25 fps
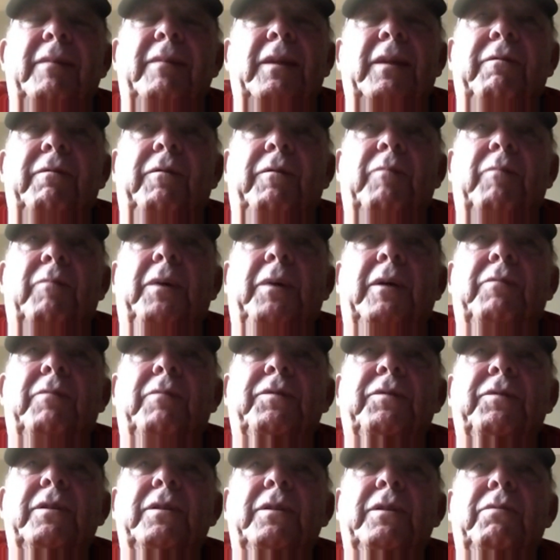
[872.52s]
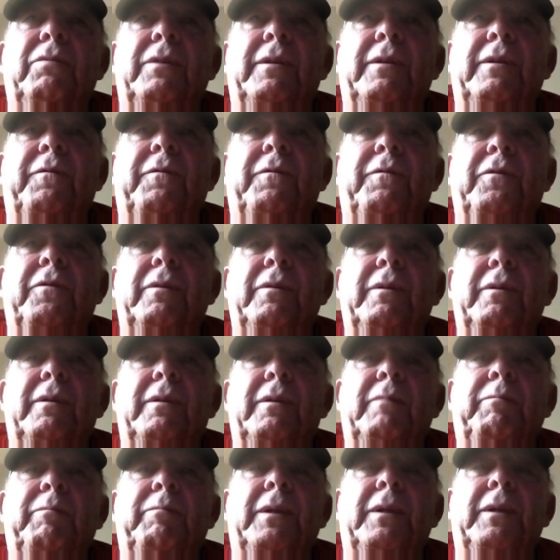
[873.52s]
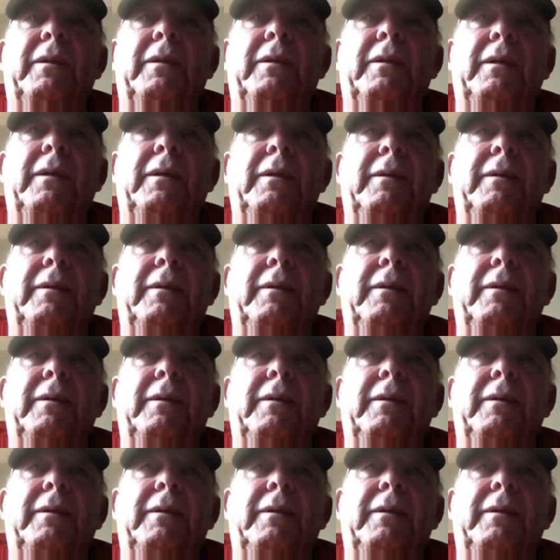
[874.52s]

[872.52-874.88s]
football was a little different. But, you